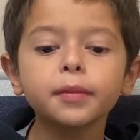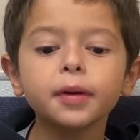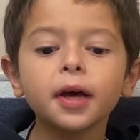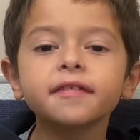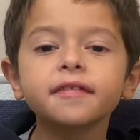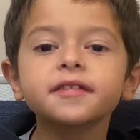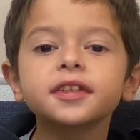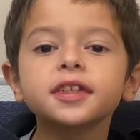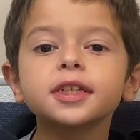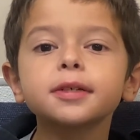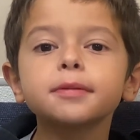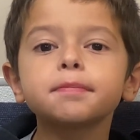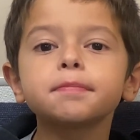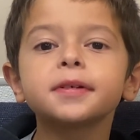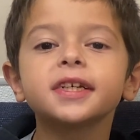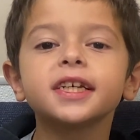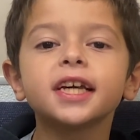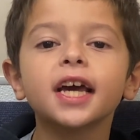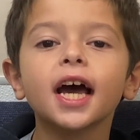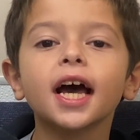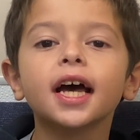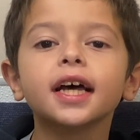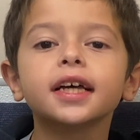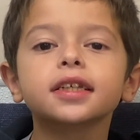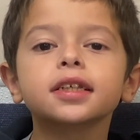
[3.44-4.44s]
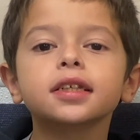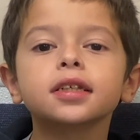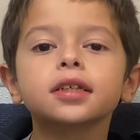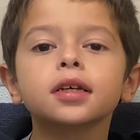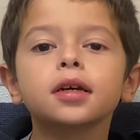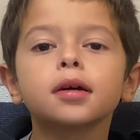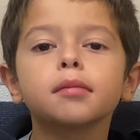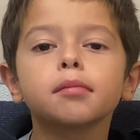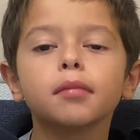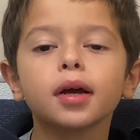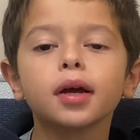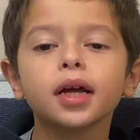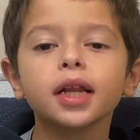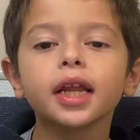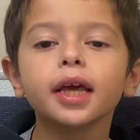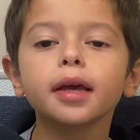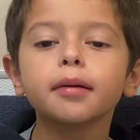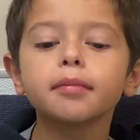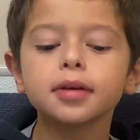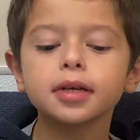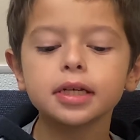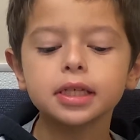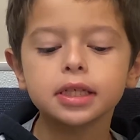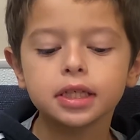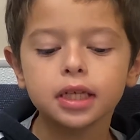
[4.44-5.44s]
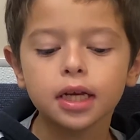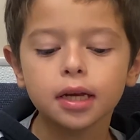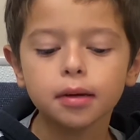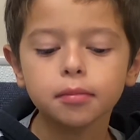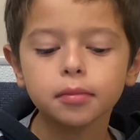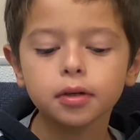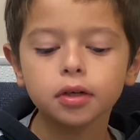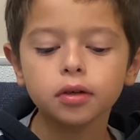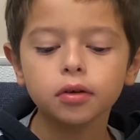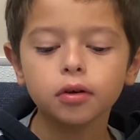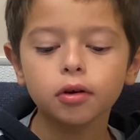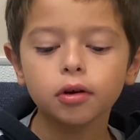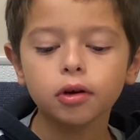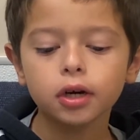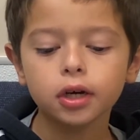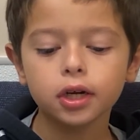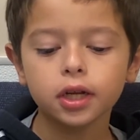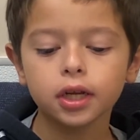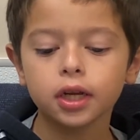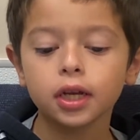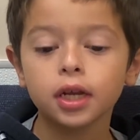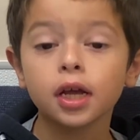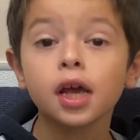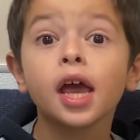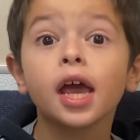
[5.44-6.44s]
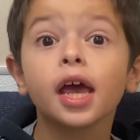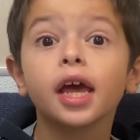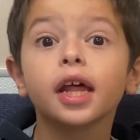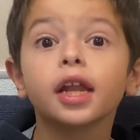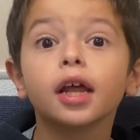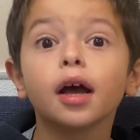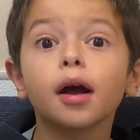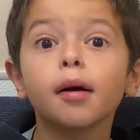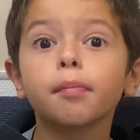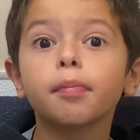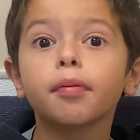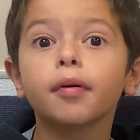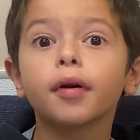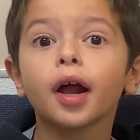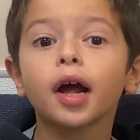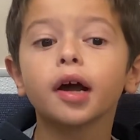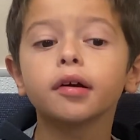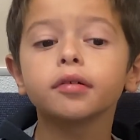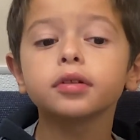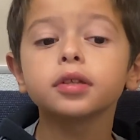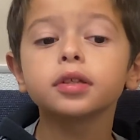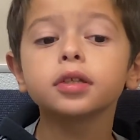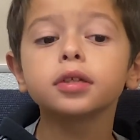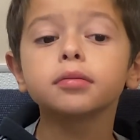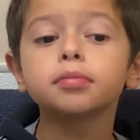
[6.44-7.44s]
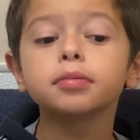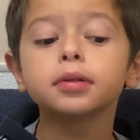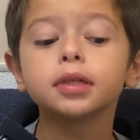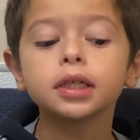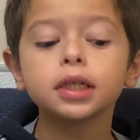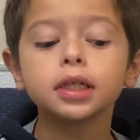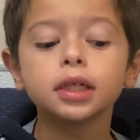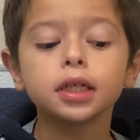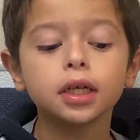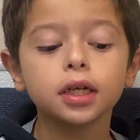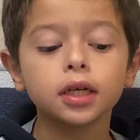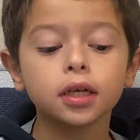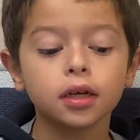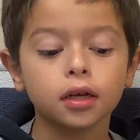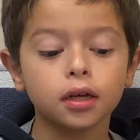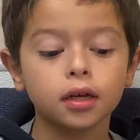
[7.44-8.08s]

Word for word: FCPS. My name is Samuel Gordon, and I'm proud to be